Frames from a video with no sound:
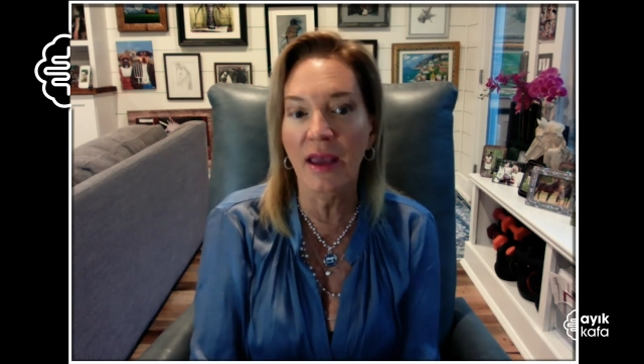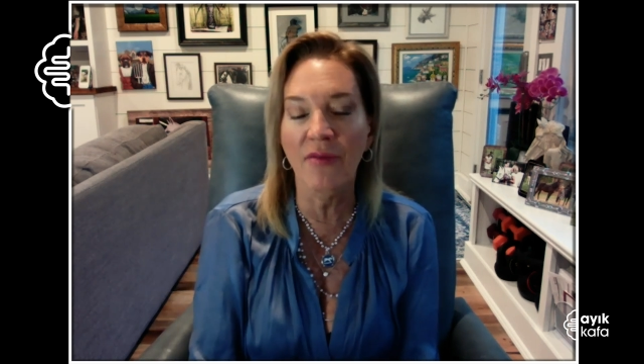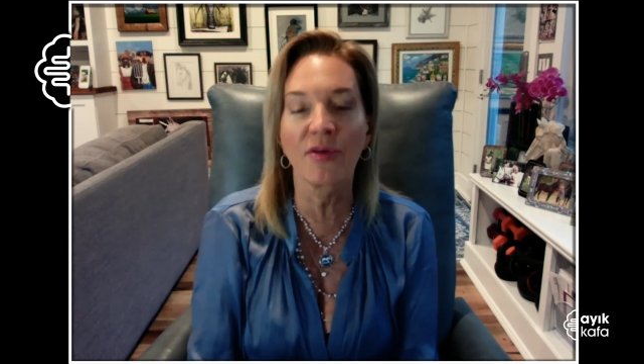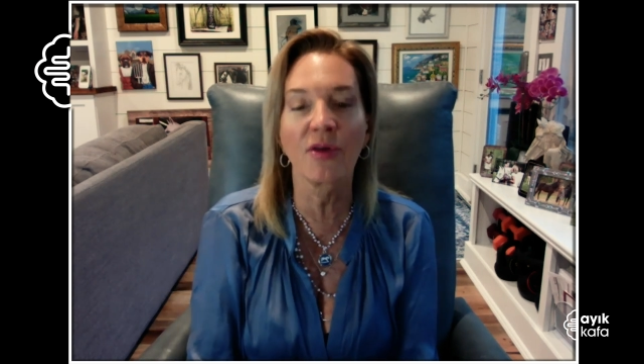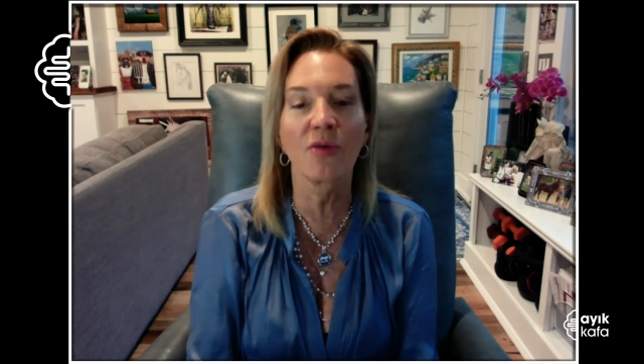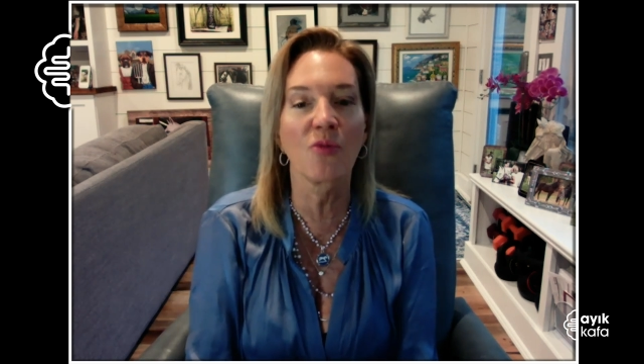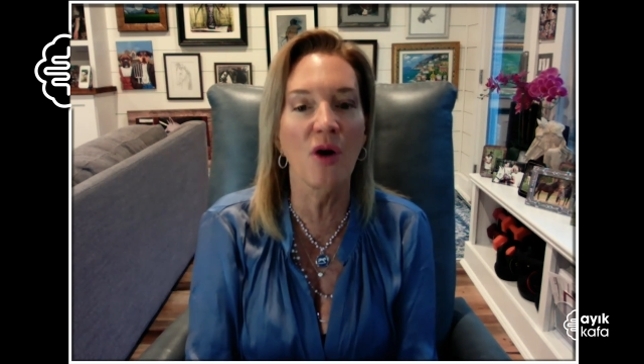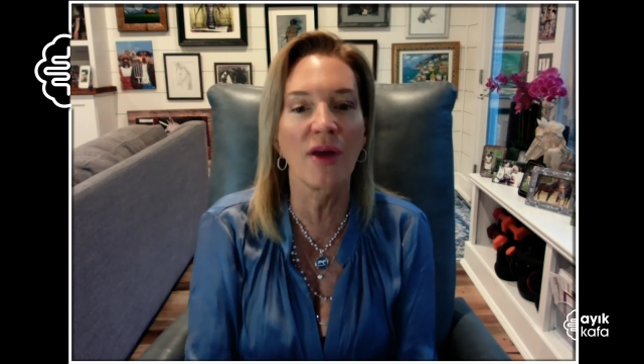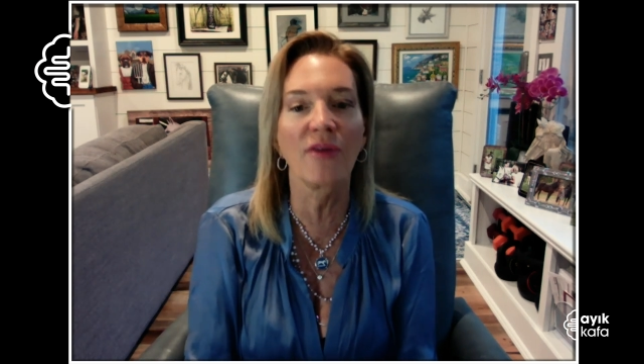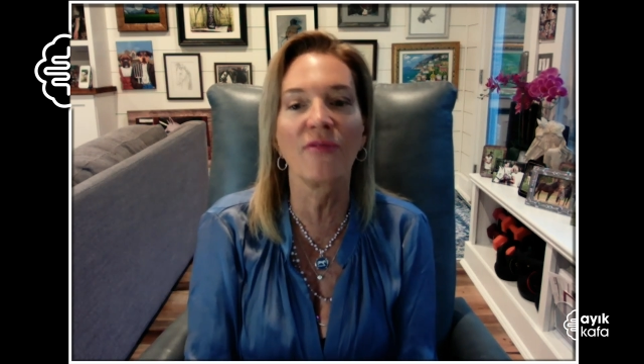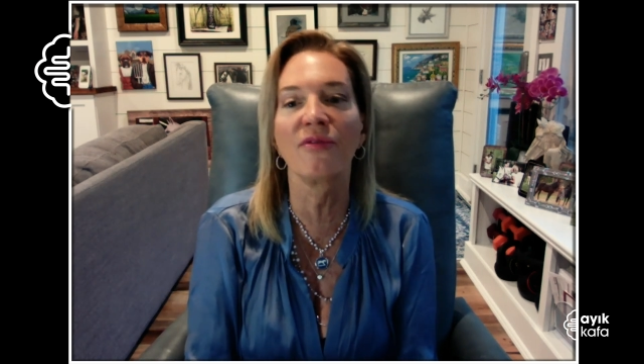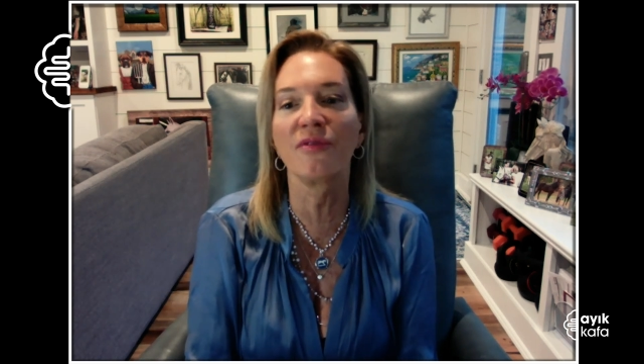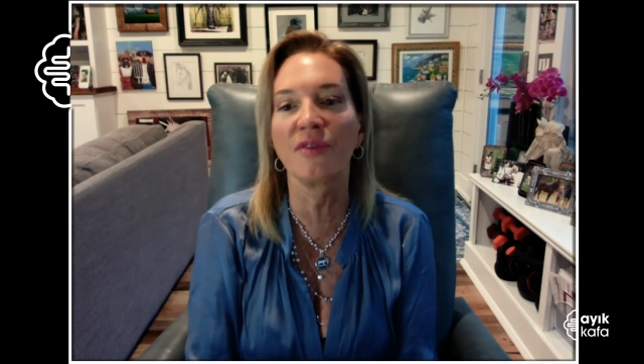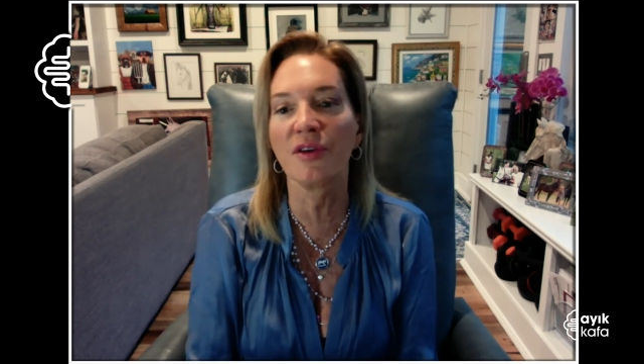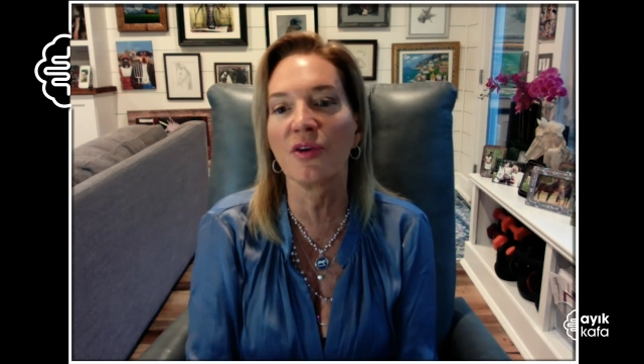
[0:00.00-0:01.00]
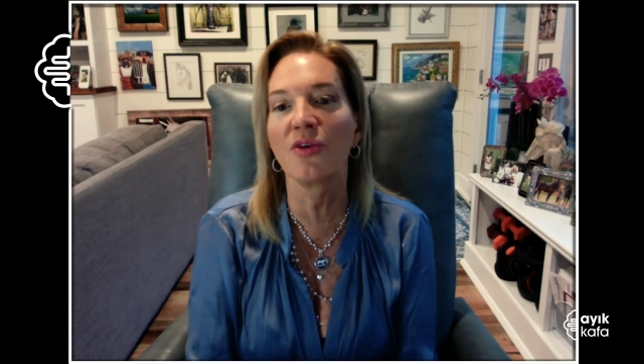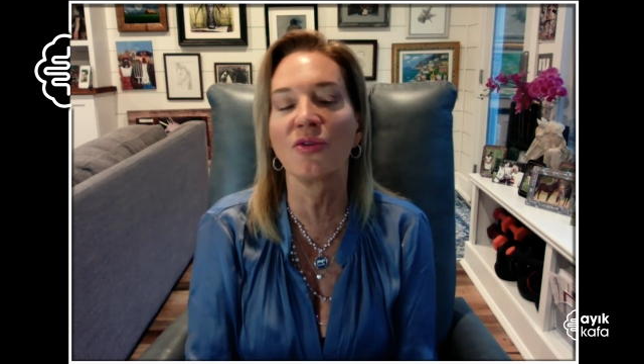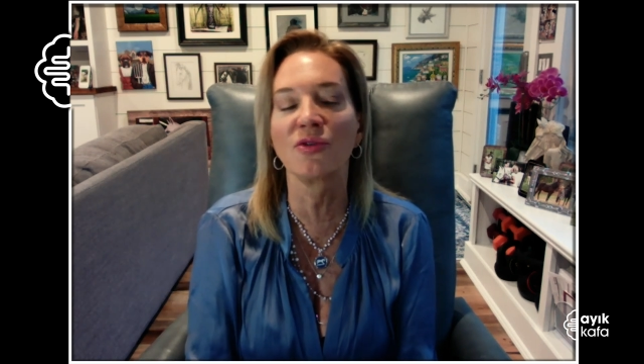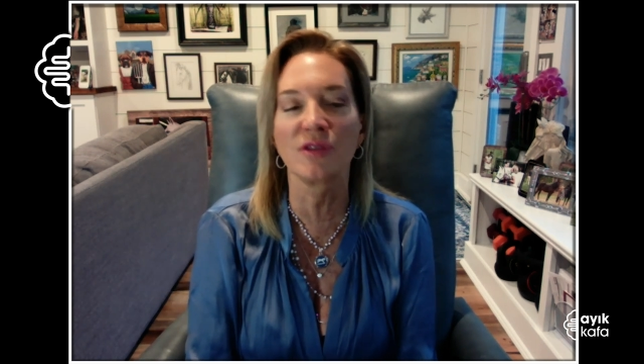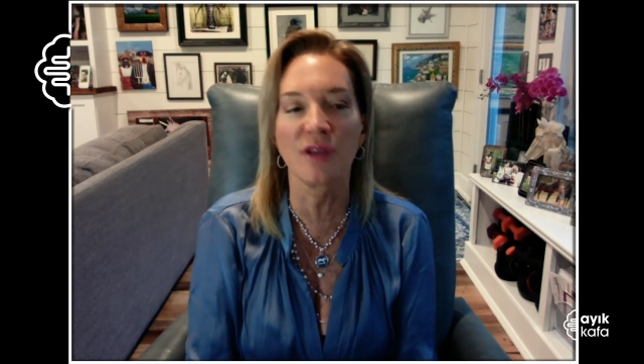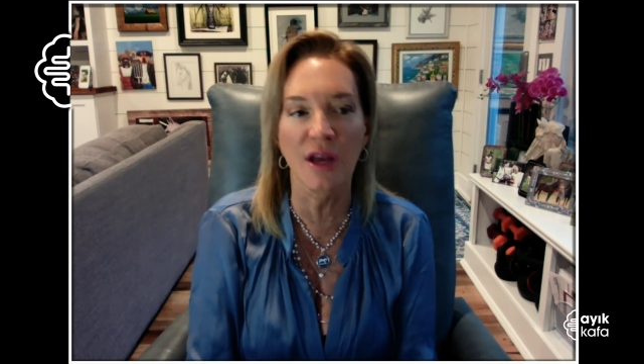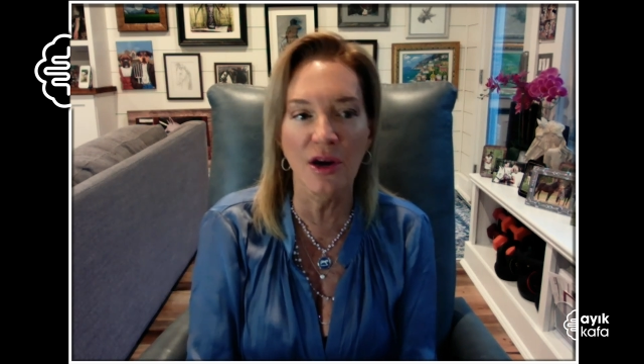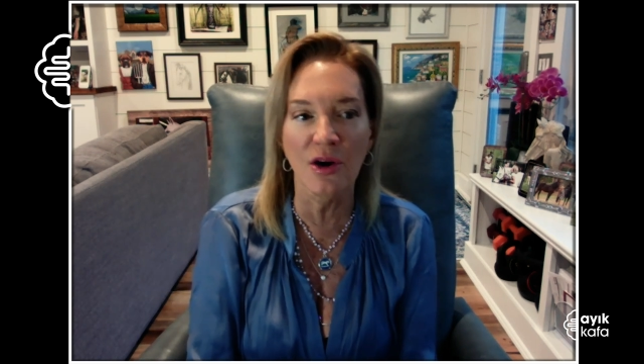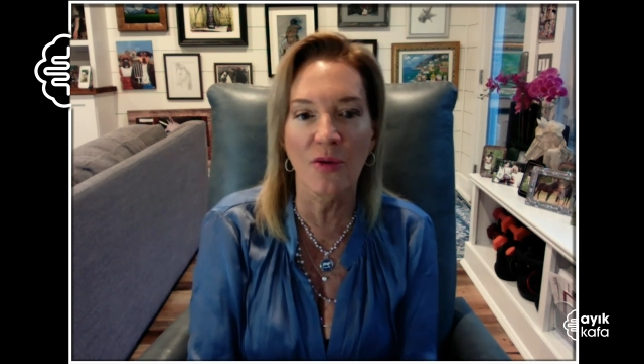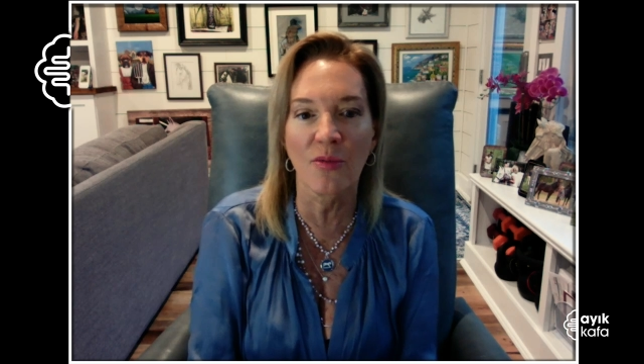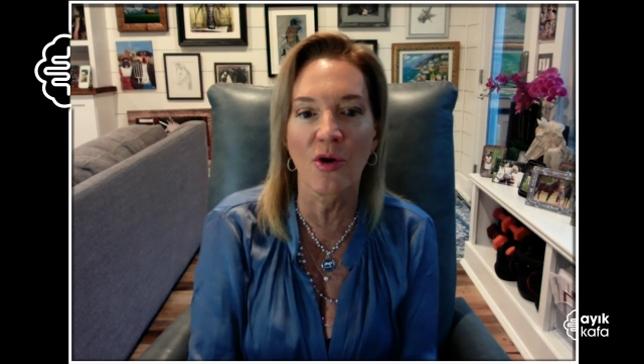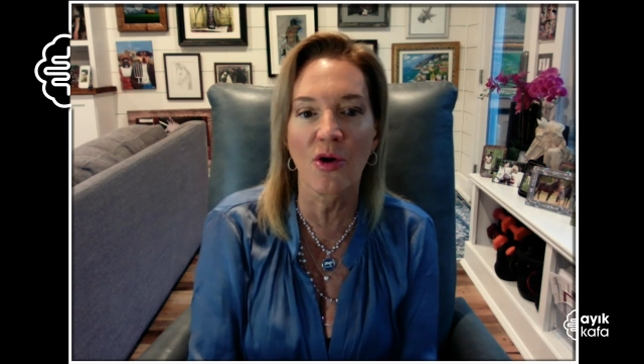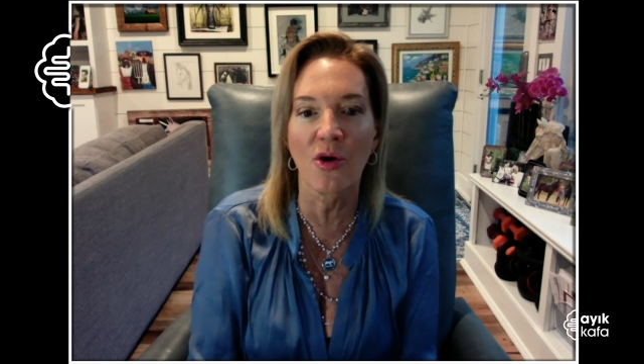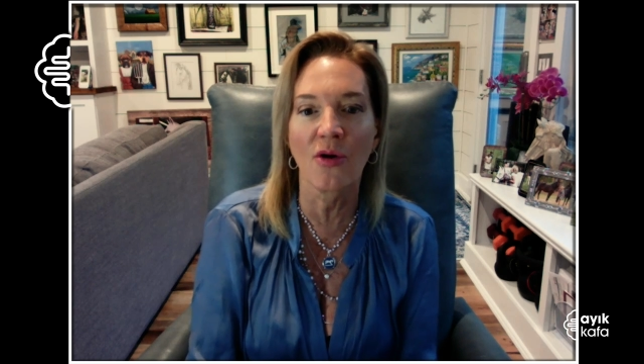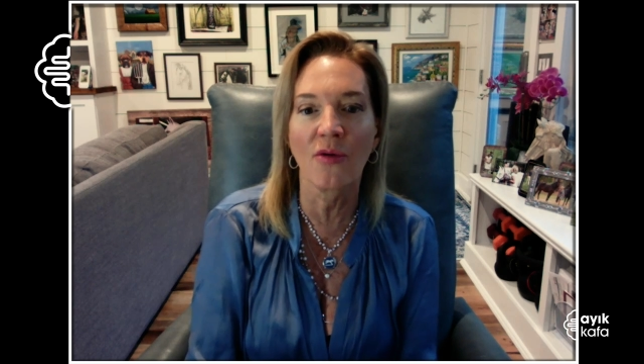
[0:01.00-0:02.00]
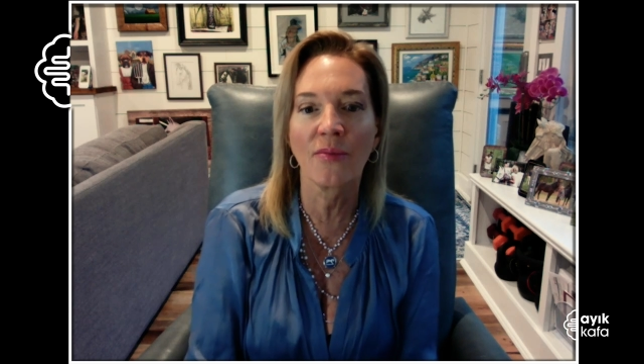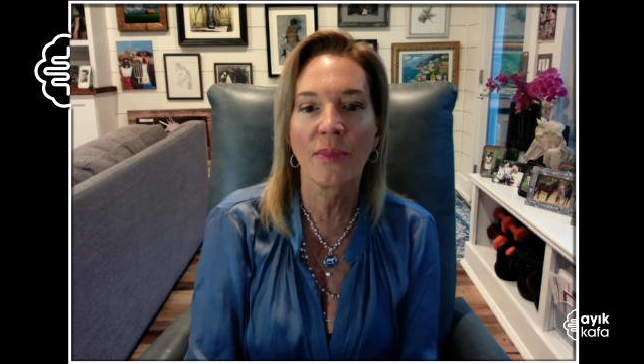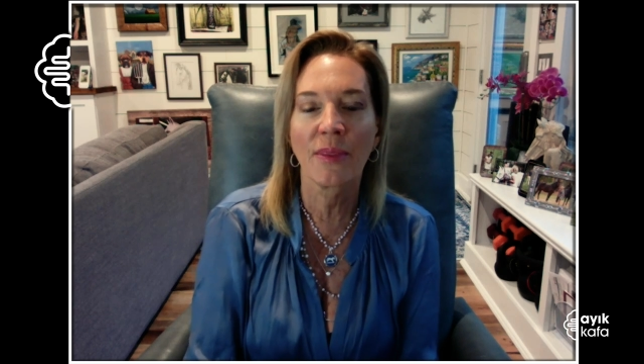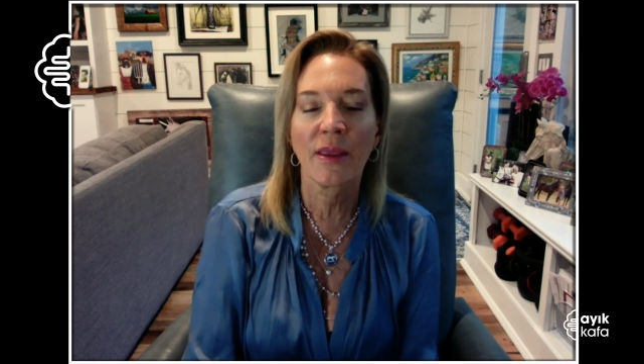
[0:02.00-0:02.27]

everyone feel terrible.